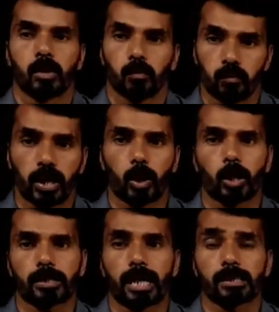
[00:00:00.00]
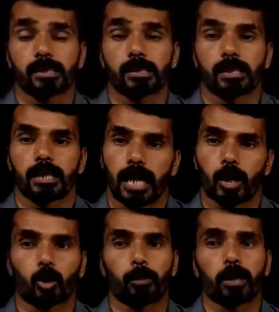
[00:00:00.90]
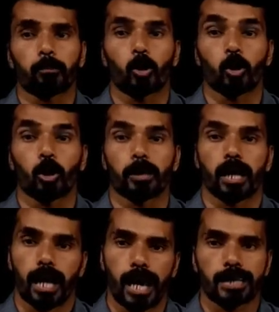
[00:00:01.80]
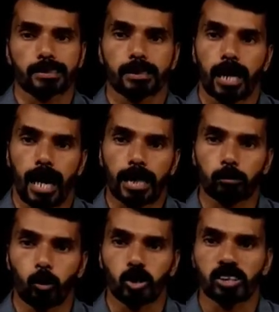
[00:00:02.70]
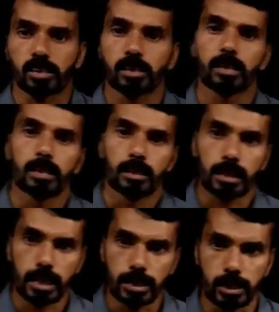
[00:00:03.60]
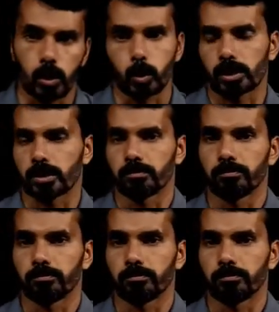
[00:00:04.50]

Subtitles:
We know that a cubic polynomial has at most 3 zeros.